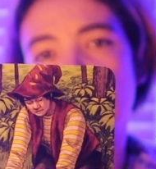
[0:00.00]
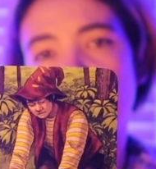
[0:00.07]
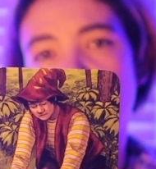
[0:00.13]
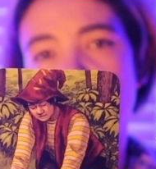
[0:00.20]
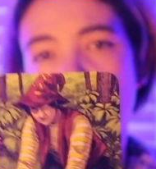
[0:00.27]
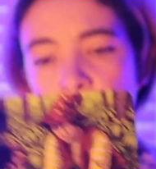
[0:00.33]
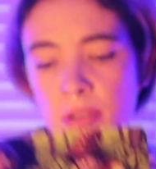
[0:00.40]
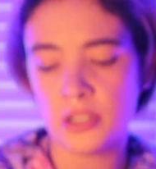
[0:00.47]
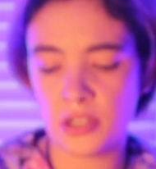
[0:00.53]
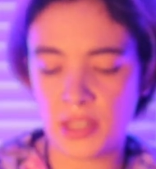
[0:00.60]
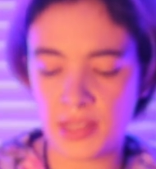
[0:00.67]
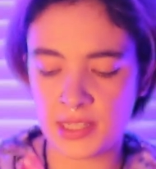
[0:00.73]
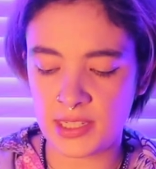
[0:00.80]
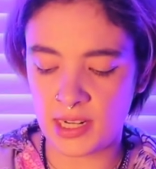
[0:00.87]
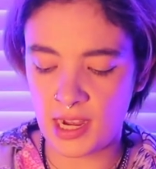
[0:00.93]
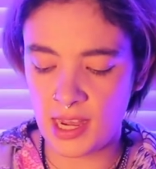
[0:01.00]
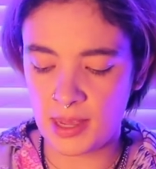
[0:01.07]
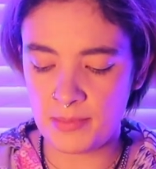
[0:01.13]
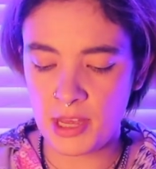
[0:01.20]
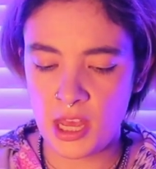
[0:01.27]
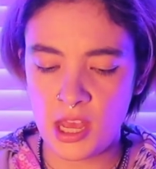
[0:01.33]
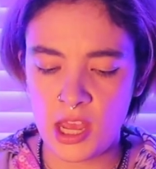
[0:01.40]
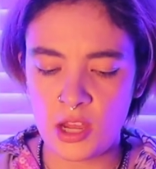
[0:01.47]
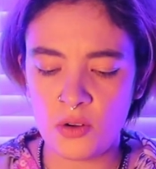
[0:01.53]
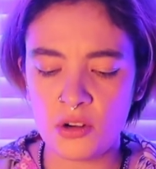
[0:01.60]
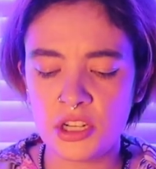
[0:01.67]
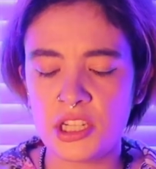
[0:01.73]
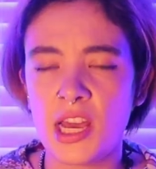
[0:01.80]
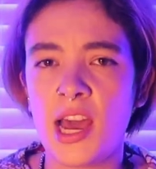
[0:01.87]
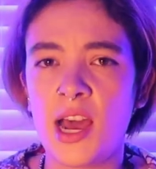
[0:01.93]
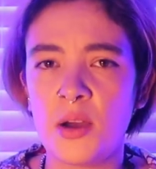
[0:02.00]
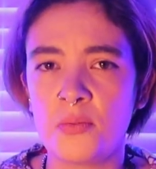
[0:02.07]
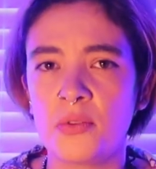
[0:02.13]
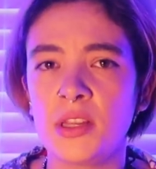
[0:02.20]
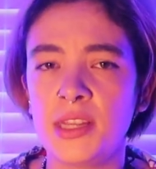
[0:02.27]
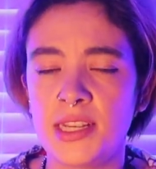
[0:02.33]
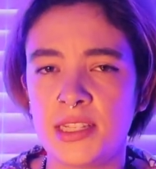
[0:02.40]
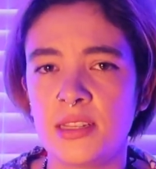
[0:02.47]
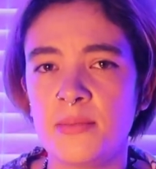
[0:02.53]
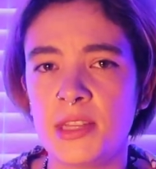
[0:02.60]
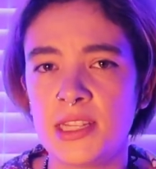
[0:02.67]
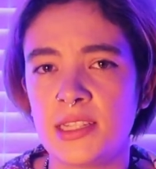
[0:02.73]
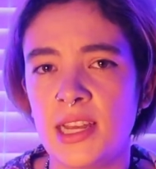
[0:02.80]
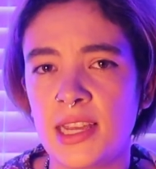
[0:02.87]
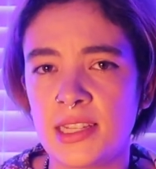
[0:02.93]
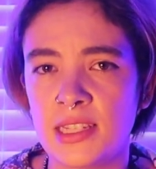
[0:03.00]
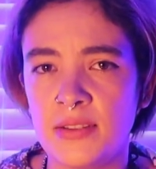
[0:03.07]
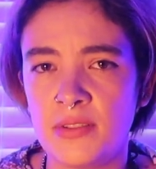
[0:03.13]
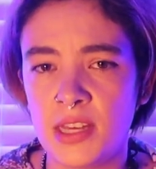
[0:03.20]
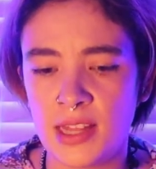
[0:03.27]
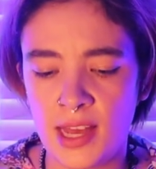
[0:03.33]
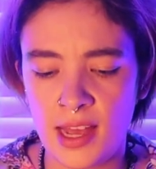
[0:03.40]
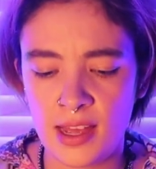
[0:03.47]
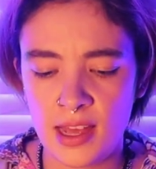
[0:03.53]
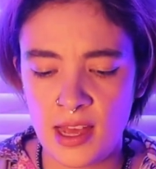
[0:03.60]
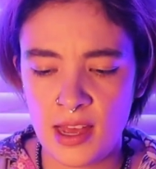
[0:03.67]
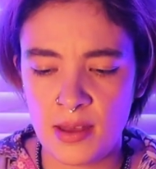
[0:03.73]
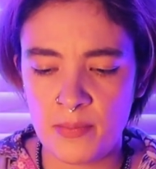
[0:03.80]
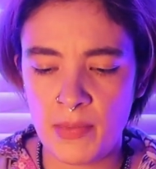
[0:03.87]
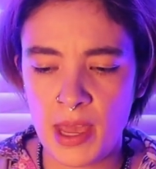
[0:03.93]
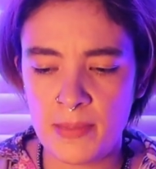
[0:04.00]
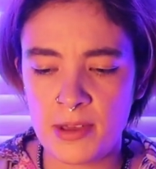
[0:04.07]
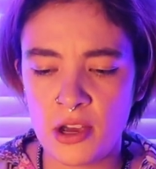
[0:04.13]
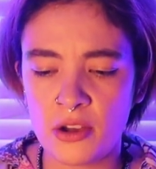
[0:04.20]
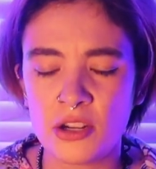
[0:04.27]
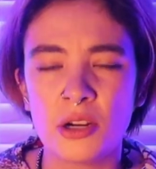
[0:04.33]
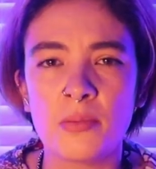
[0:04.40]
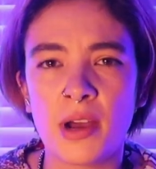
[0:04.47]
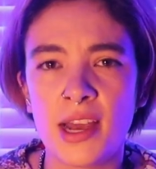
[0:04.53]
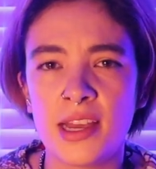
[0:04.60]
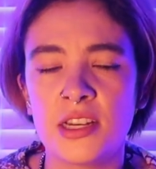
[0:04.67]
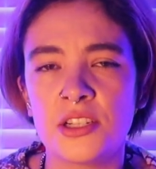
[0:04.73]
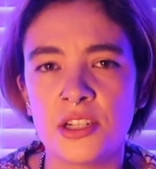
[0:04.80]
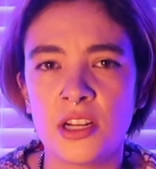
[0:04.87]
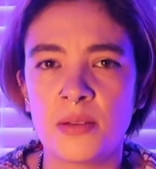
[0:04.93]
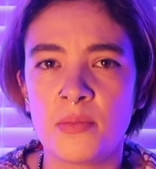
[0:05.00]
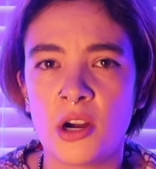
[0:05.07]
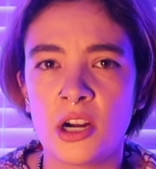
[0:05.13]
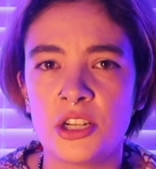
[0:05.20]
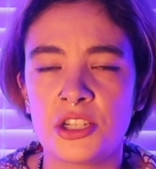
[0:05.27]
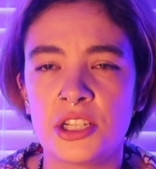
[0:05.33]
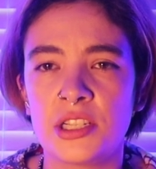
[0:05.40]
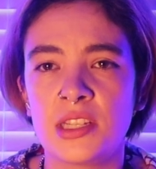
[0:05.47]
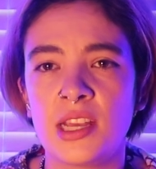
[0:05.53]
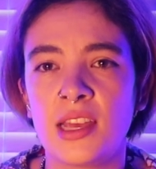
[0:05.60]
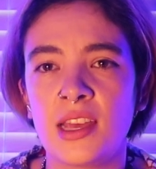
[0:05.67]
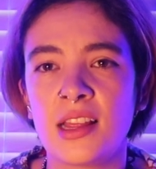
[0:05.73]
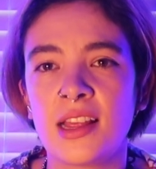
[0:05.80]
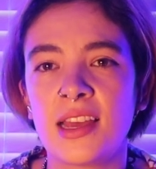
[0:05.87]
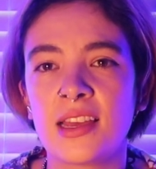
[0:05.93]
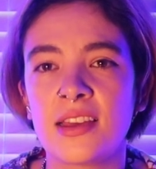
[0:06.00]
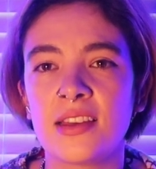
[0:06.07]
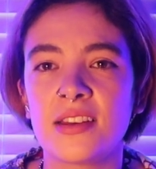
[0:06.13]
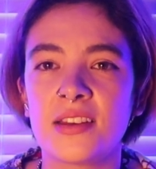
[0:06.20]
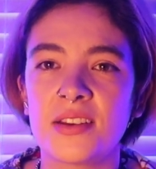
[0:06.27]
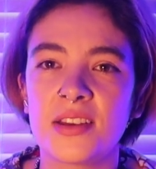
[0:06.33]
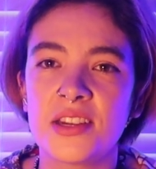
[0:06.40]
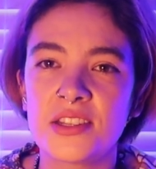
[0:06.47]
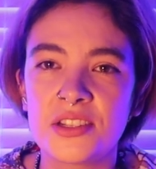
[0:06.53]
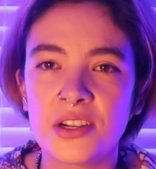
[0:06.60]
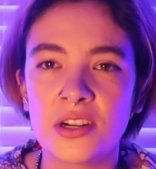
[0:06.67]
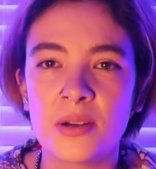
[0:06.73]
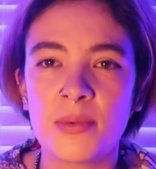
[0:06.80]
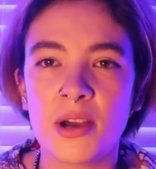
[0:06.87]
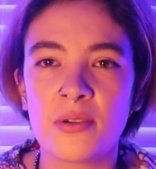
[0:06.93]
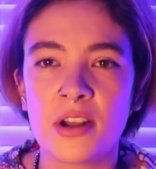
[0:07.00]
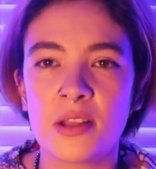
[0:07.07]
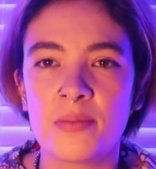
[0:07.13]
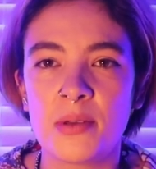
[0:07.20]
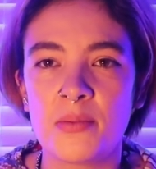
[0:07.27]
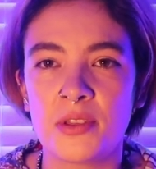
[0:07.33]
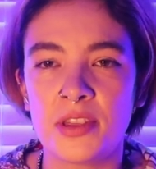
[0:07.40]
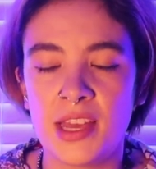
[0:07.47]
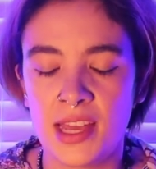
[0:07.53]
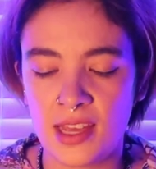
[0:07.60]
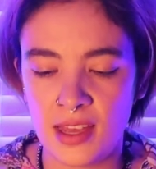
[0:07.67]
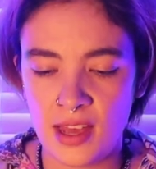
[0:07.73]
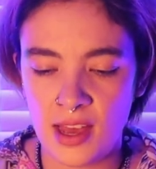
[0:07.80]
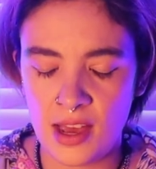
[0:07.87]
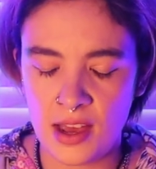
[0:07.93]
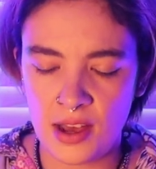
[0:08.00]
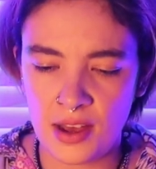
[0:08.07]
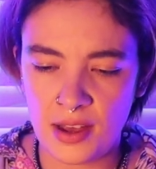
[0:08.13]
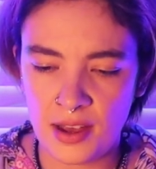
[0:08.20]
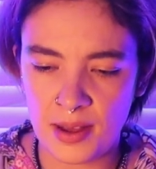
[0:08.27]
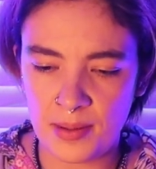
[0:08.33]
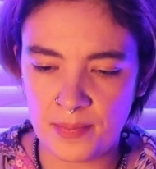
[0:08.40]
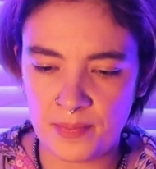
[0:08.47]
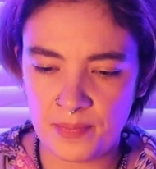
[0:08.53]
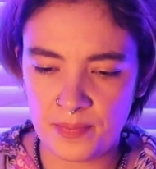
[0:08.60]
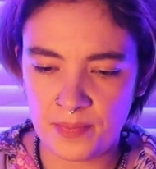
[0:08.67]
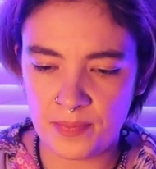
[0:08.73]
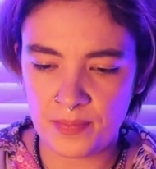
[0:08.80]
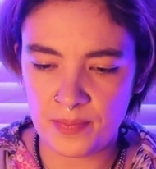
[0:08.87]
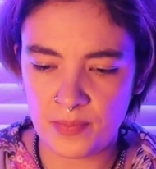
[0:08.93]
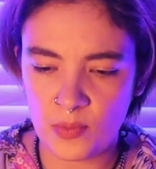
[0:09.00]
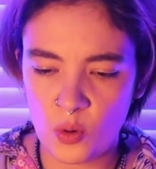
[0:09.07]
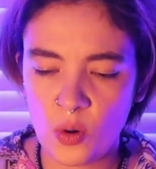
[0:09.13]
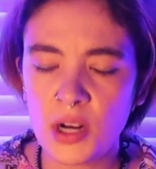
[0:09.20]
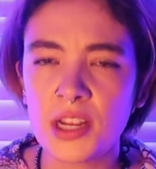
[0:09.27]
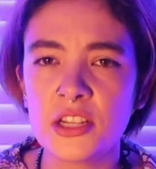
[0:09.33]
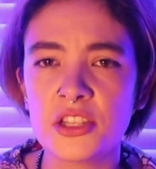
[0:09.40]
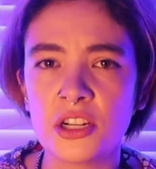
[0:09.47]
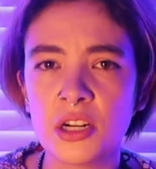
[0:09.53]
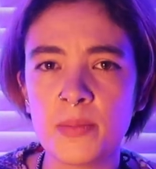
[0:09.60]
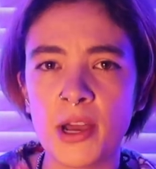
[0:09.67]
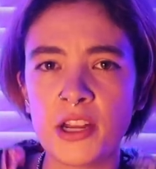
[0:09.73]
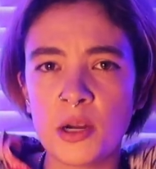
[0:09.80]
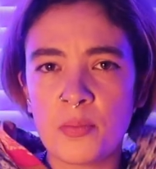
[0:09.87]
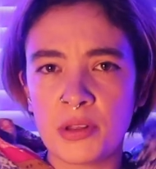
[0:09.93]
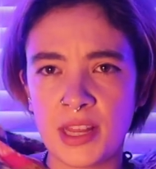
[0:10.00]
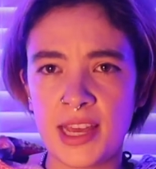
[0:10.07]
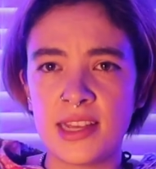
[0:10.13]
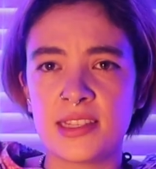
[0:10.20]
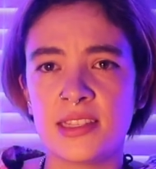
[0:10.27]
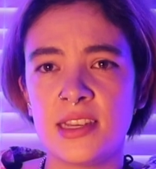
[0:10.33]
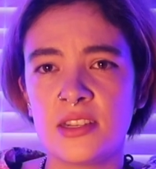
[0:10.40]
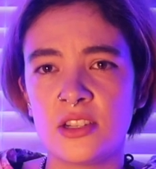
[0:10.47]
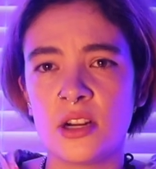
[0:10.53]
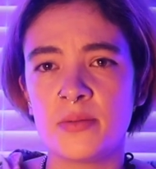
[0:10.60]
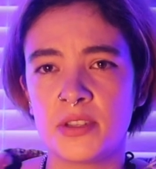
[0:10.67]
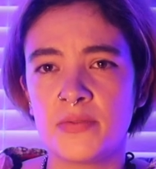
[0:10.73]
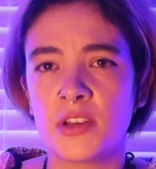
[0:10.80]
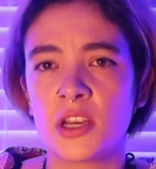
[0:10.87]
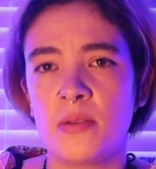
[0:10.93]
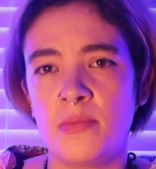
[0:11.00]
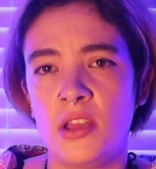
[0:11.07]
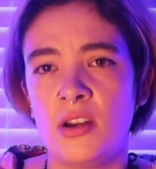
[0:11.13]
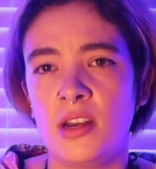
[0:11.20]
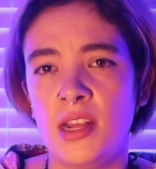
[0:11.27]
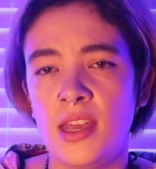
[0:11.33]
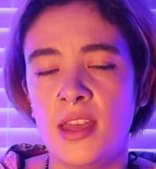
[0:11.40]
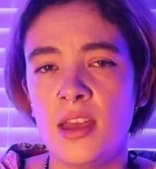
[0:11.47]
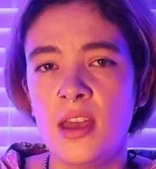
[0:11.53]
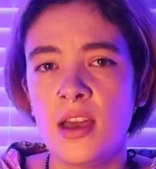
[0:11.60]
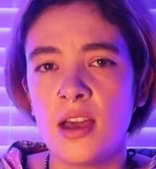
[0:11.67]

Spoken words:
could help you during this time in order to help release some of this negativity that may be on your mind during March, just thinking like concerned about what other people think, or concerned about your place in terms of a community,